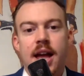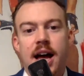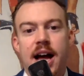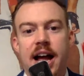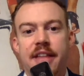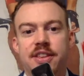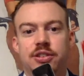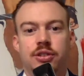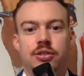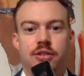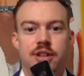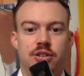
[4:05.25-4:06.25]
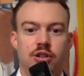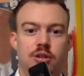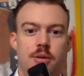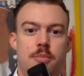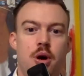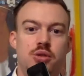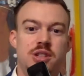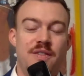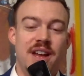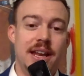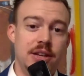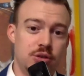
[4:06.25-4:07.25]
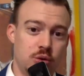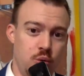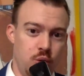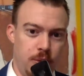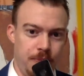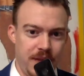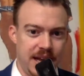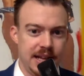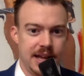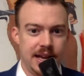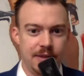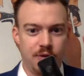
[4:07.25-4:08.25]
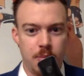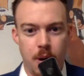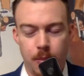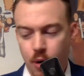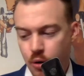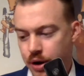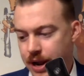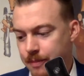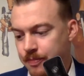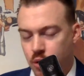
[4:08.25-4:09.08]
And this is the most of any school, any football program.